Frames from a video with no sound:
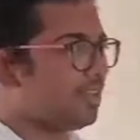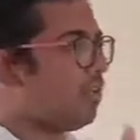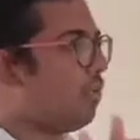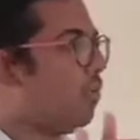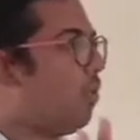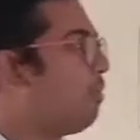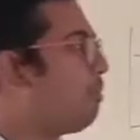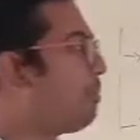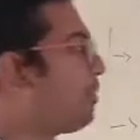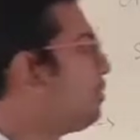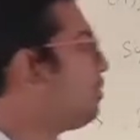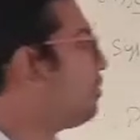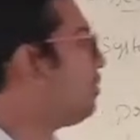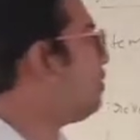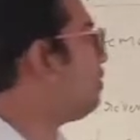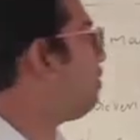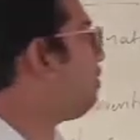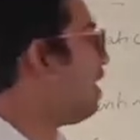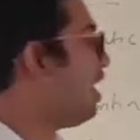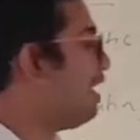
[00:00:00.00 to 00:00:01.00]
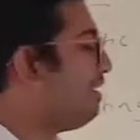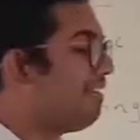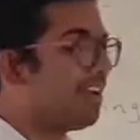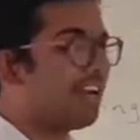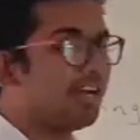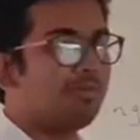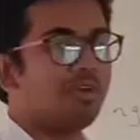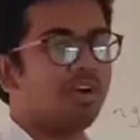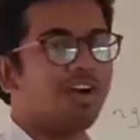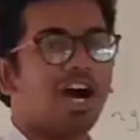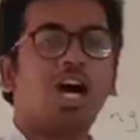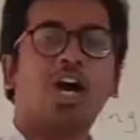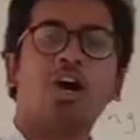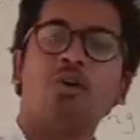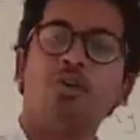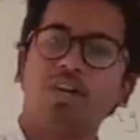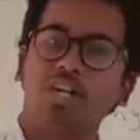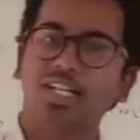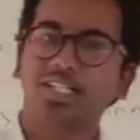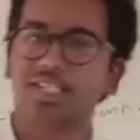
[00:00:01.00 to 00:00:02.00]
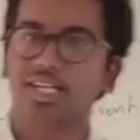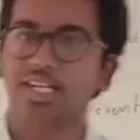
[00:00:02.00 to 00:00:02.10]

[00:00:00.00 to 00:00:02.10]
hope you are aware of accounting